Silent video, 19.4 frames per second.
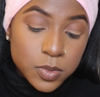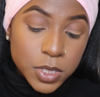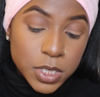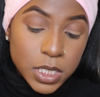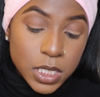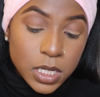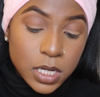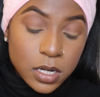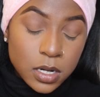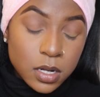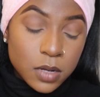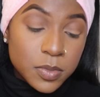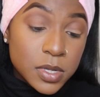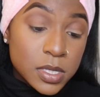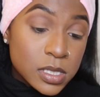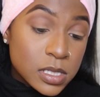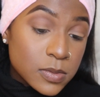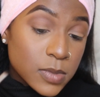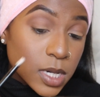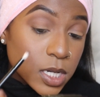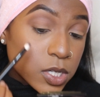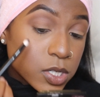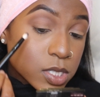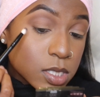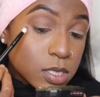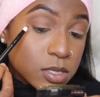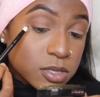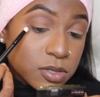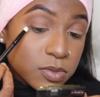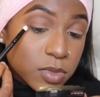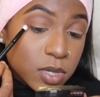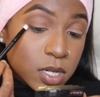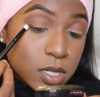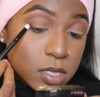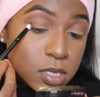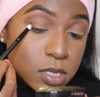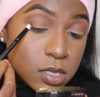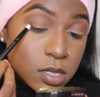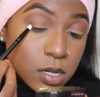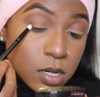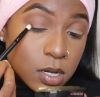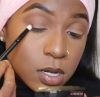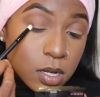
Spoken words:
bringing it up into my crease too much.